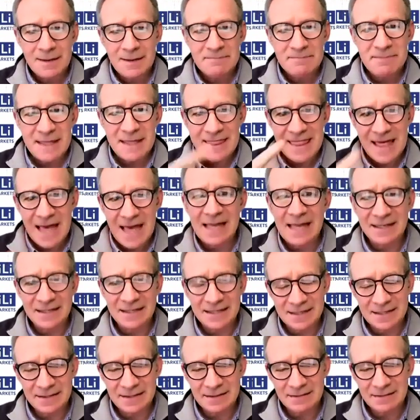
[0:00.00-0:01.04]
But
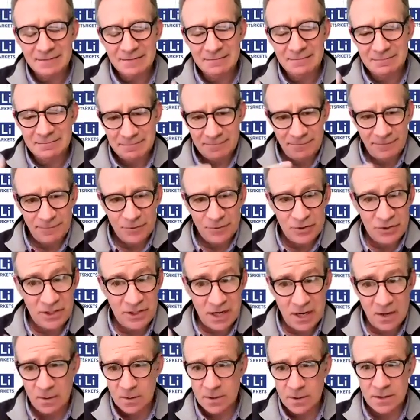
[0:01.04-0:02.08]
that, for
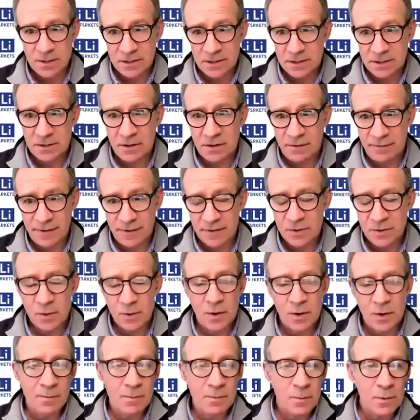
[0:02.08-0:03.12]
shareholders of
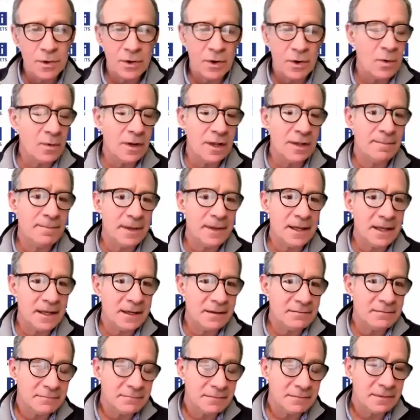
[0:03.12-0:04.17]
SQM, would only
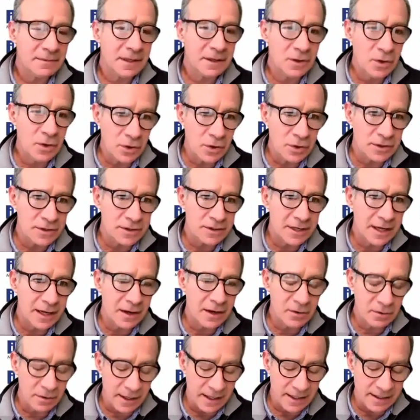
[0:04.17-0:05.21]
be a
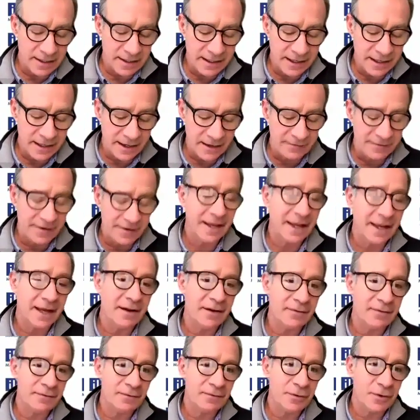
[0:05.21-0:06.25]
good idea if
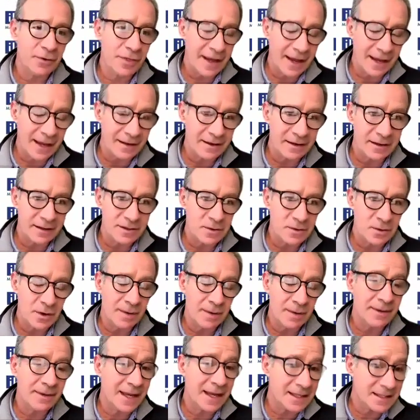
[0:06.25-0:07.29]
for that
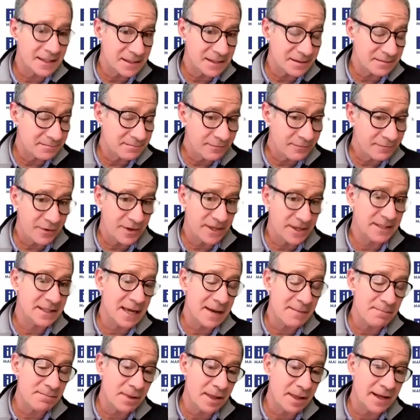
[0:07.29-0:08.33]
SQM gets, for
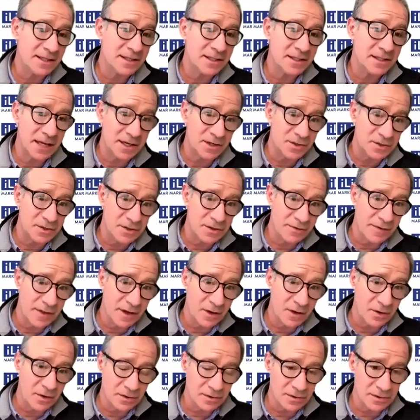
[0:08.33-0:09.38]
example, an extension of the
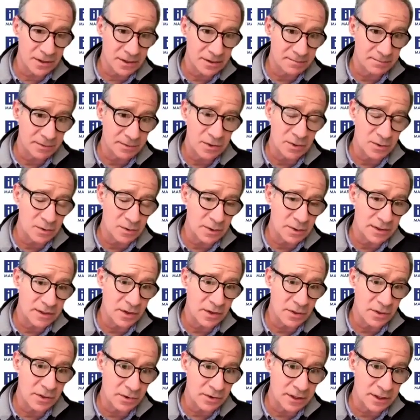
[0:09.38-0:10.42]
contract beyond
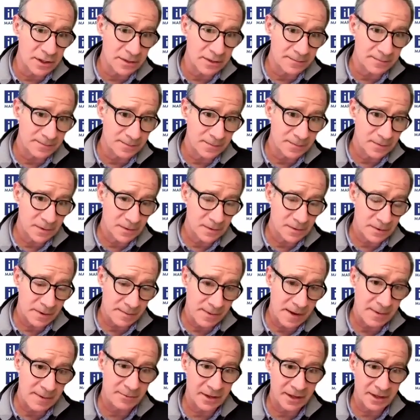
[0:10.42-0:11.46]
2030.
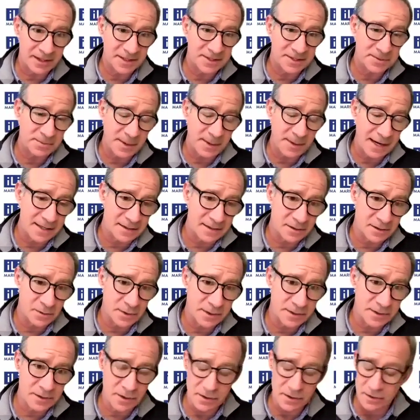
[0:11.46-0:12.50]
Remember, that expires in
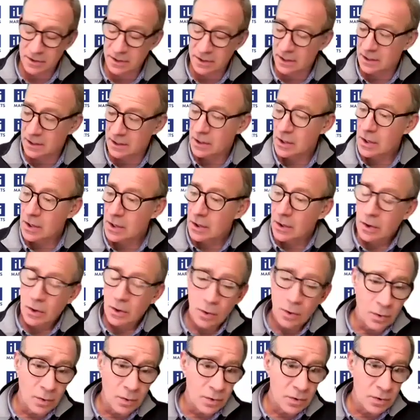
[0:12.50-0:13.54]
2030.
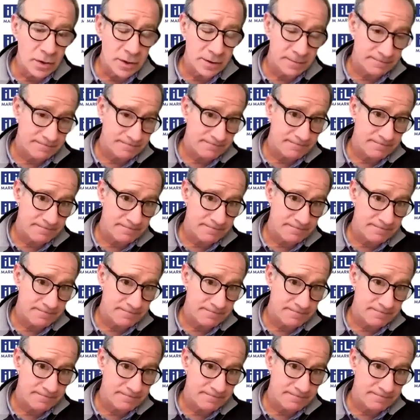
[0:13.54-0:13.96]
Or,